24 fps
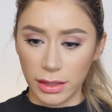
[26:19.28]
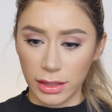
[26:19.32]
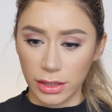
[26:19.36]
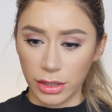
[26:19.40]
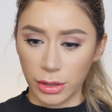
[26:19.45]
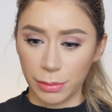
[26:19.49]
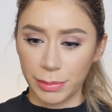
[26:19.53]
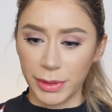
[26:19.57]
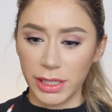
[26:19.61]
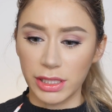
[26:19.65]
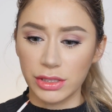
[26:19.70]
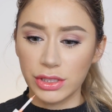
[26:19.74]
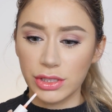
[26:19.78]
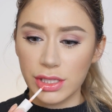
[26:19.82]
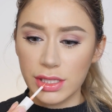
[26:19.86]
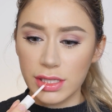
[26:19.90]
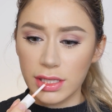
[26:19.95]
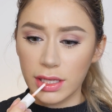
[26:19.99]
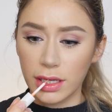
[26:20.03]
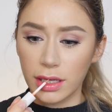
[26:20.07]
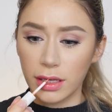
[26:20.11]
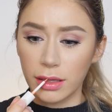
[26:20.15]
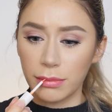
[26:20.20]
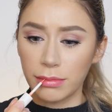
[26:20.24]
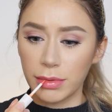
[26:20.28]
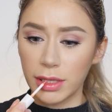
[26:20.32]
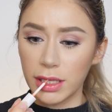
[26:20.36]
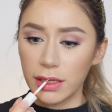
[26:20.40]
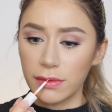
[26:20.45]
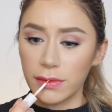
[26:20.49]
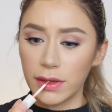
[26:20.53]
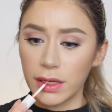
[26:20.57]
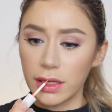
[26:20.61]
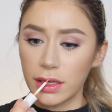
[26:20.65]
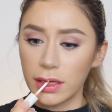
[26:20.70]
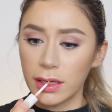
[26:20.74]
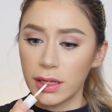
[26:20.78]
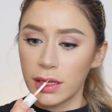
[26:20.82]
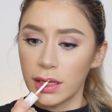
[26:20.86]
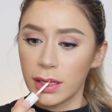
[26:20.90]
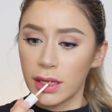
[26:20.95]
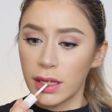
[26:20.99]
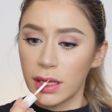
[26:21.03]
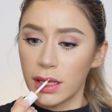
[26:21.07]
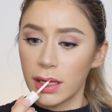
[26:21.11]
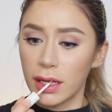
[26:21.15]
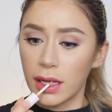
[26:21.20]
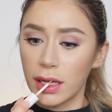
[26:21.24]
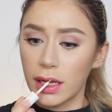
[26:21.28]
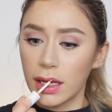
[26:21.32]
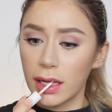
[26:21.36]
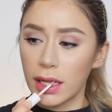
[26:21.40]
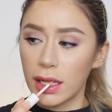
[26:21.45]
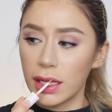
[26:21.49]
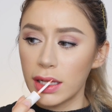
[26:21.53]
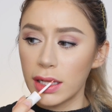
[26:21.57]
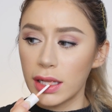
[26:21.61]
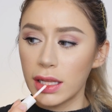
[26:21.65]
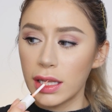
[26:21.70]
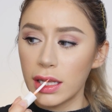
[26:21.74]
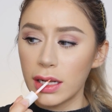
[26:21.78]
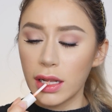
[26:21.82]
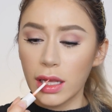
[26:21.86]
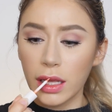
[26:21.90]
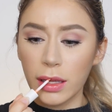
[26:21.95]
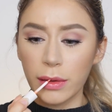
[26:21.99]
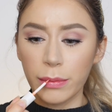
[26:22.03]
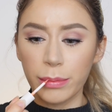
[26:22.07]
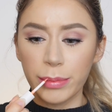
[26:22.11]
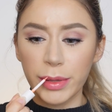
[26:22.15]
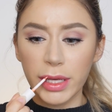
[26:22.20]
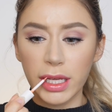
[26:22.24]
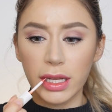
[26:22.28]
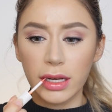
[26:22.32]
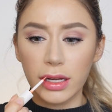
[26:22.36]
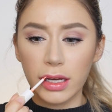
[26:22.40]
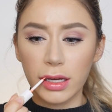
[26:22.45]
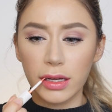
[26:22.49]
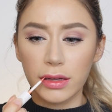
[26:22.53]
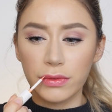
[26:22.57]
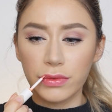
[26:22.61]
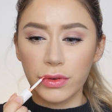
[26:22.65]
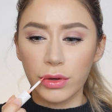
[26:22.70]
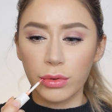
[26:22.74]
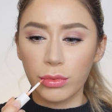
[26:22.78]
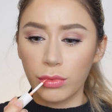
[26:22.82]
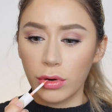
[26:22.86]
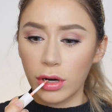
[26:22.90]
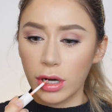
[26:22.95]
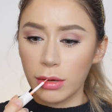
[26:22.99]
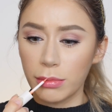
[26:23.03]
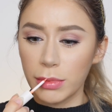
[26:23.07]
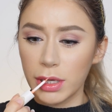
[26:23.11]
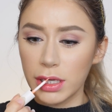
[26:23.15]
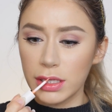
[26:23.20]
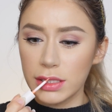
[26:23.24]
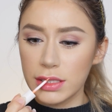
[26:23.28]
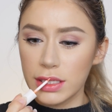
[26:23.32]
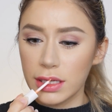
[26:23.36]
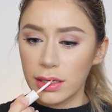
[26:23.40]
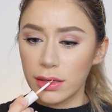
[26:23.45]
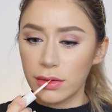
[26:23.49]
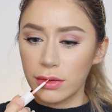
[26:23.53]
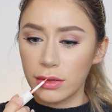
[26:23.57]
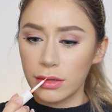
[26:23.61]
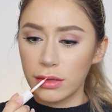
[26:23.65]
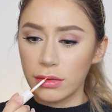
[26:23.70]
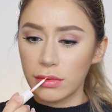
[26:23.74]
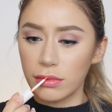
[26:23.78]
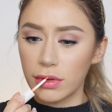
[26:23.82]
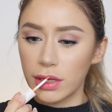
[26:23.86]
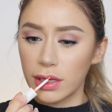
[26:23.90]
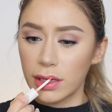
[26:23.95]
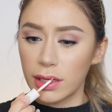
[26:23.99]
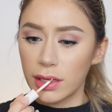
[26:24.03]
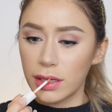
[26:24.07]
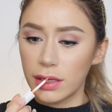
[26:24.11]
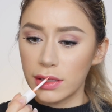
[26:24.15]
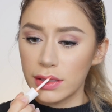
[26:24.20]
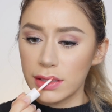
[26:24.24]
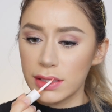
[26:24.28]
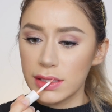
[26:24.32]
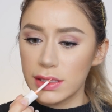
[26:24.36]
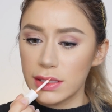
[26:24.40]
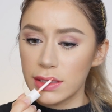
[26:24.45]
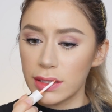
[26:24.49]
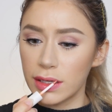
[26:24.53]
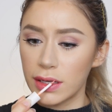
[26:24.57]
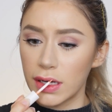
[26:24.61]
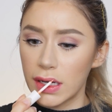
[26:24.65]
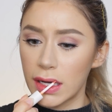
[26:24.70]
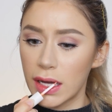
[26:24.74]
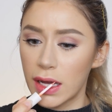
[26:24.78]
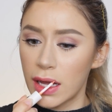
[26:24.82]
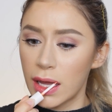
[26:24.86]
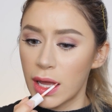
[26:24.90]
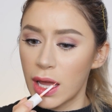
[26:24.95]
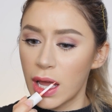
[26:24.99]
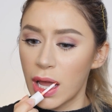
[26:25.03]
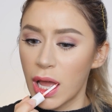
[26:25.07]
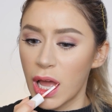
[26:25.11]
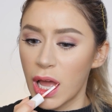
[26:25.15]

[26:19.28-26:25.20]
a little bit just to help give it a little bit of a warmer tone while also